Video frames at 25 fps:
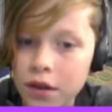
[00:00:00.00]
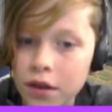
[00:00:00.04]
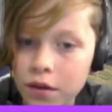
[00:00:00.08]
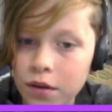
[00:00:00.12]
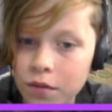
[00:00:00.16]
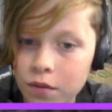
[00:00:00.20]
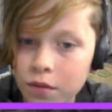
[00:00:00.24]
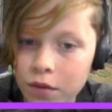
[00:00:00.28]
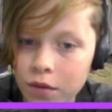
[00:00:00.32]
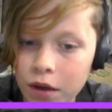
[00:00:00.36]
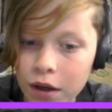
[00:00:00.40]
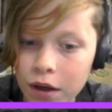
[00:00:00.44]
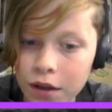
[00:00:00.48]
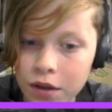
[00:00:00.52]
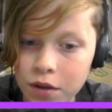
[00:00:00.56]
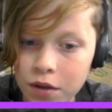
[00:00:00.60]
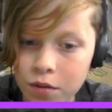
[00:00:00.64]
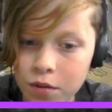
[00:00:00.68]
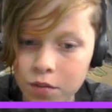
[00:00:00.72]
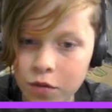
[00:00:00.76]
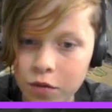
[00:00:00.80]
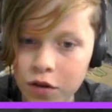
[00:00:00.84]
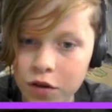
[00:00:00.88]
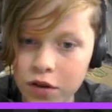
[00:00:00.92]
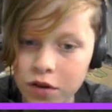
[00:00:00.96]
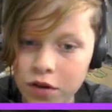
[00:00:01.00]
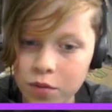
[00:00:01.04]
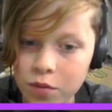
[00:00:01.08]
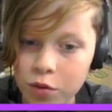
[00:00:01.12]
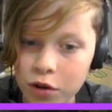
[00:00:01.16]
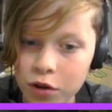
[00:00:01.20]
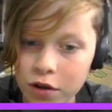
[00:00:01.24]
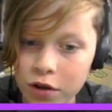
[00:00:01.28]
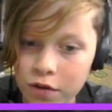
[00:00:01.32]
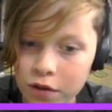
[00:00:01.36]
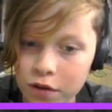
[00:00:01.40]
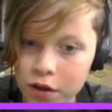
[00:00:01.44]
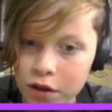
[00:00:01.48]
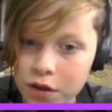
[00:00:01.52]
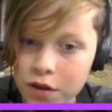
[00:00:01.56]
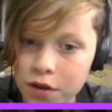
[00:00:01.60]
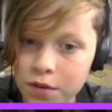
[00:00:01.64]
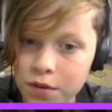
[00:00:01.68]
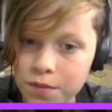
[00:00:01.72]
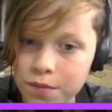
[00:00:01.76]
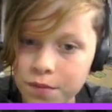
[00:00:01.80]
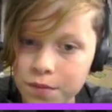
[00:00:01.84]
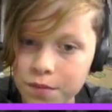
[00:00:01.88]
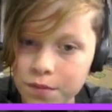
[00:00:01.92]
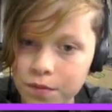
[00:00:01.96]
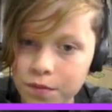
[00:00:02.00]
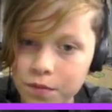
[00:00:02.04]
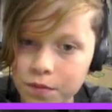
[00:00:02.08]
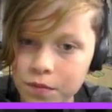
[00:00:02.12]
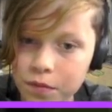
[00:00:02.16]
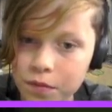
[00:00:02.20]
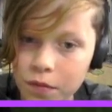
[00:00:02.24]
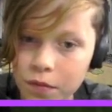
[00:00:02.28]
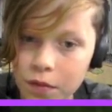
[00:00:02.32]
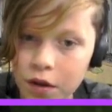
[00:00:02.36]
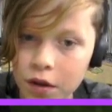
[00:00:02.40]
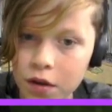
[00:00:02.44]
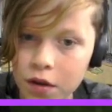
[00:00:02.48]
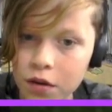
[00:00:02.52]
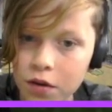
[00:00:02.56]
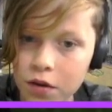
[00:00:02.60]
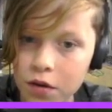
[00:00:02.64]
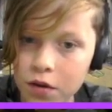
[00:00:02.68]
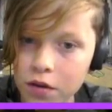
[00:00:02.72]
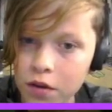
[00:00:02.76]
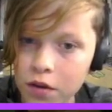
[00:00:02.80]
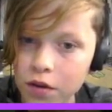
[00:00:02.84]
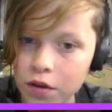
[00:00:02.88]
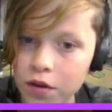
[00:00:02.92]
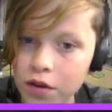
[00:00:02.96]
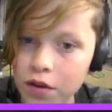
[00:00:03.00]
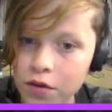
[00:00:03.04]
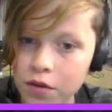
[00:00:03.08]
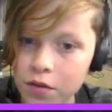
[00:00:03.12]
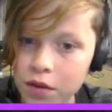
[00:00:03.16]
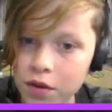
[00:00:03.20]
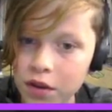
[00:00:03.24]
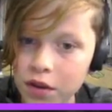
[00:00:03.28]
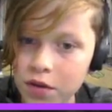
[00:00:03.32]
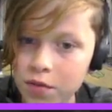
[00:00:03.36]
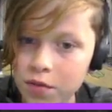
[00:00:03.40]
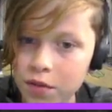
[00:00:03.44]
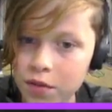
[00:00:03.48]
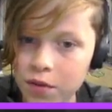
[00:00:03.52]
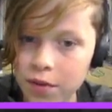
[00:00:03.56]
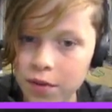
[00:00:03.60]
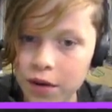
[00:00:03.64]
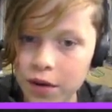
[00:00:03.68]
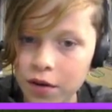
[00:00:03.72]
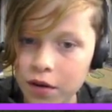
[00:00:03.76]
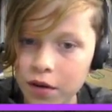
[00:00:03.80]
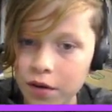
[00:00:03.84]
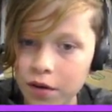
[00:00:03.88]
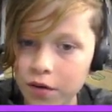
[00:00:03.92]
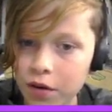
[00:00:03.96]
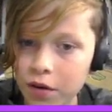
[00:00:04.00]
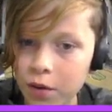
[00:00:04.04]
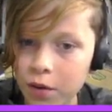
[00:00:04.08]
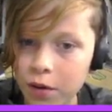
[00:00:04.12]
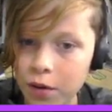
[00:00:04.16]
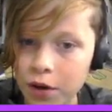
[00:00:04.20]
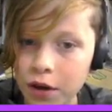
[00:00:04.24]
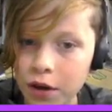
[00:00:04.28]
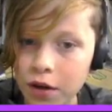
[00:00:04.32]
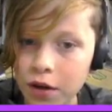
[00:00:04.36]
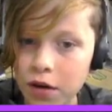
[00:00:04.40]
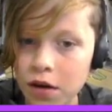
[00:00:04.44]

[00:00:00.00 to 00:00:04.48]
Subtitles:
what is the point of this? Goodness, why is my Minecraft not working?